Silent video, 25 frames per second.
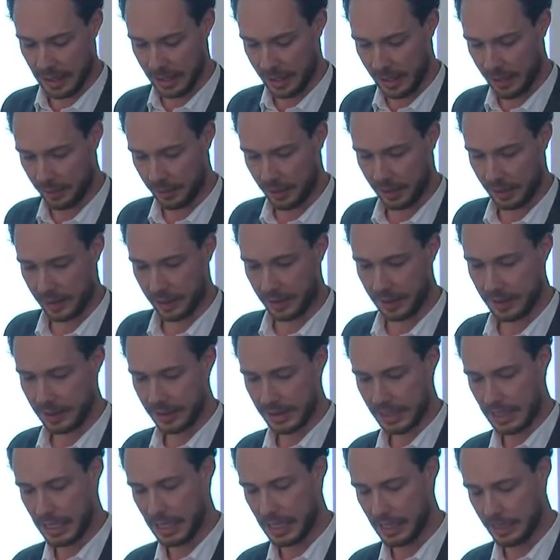giving
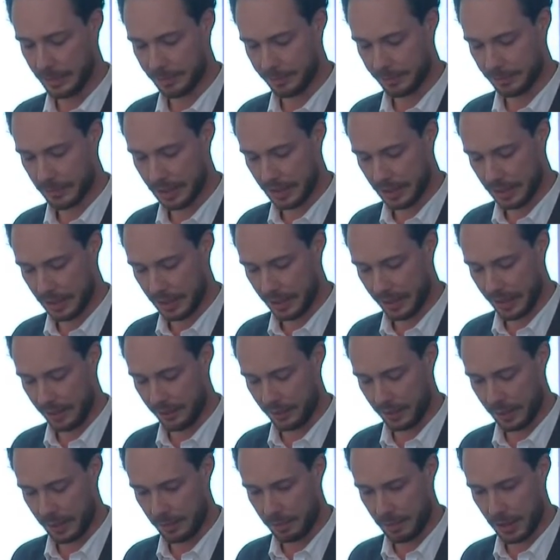
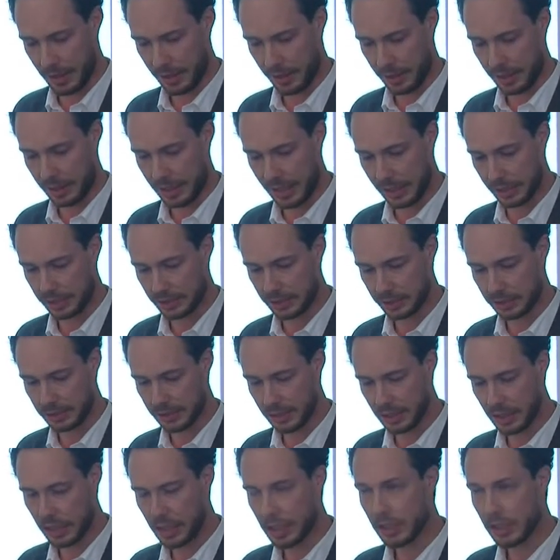them better connections.